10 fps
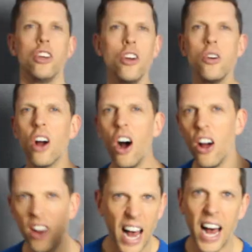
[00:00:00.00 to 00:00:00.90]
You
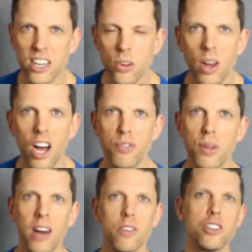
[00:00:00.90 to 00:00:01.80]
can't handle life
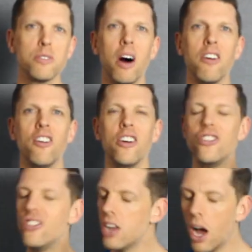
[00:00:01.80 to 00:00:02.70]
without your smartphone,
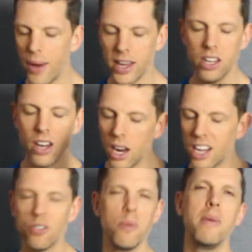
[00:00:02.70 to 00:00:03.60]
you know it. You don't
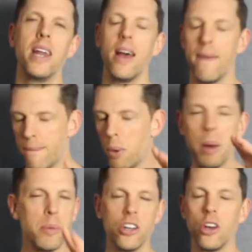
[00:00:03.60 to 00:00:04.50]
like to admit it,
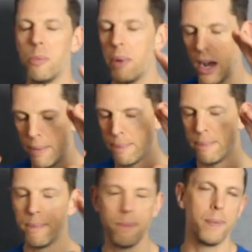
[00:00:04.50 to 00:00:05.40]
maybe you do, but
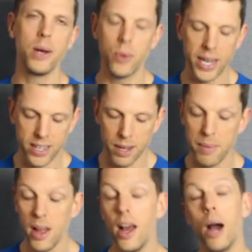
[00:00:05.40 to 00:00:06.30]
we all need them.
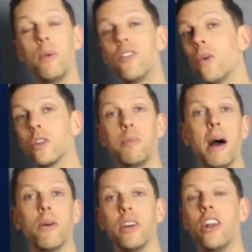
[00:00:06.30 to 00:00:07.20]
And we've talked
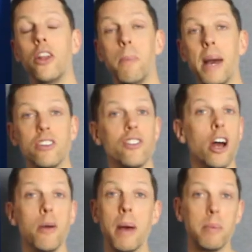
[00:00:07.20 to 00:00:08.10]
about, you know, the
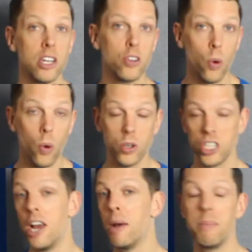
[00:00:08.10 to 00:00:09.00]
metronome, maybe the
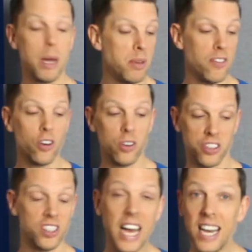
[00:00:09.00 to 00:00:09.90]
torch, maybe you've got your
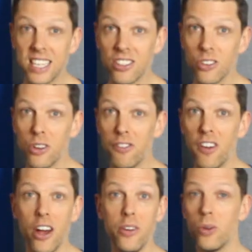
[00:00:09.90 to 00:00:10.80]
set list on your
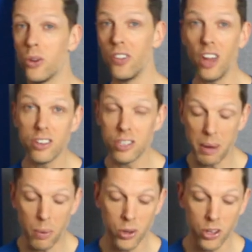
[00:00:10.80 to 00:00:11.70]
phone or your notes
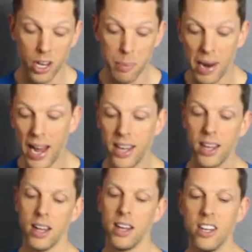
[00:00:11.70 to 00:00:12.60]
about what you're going to play.
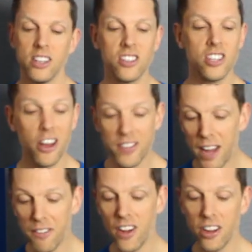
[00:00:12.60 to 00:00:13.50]
So if
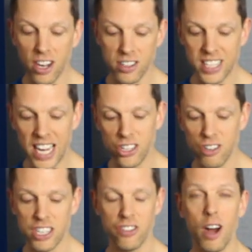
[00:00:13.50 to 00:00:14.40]
that phone goes dead,
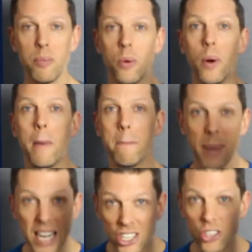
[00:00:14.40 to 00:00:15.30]
you're in trouble.
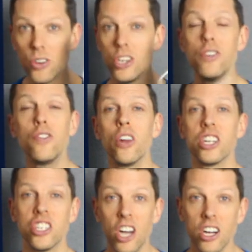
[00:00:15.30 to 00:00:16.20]
Make sure you've got a
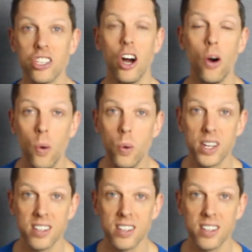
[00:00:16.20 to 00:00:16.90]
charger all the